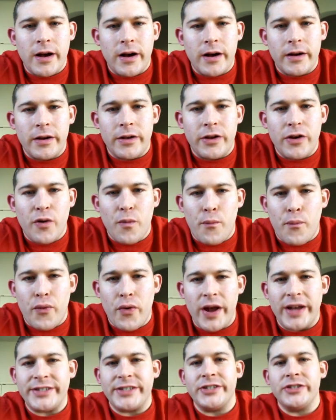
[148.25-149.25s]
press is
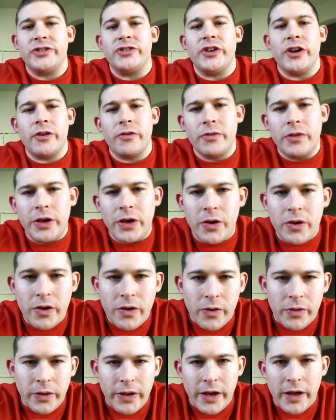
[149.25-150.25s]
generally only going
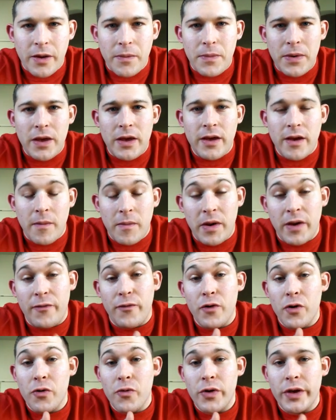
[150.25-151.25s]
to be, I mean, if you're a
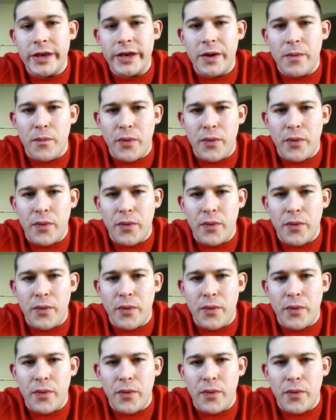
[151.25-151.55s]
really good presser,